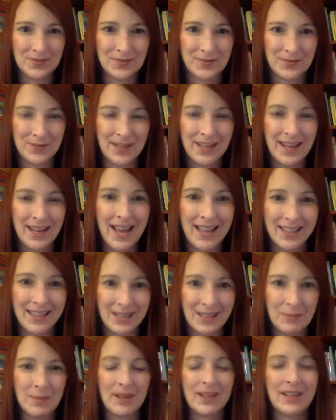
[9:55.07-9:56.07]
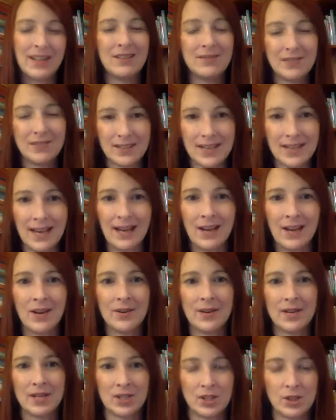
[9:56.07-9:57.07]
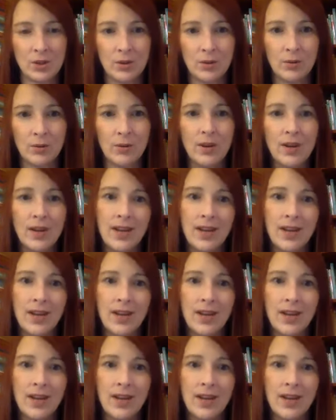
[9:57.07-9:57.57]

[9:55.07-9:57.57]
reality but even now as you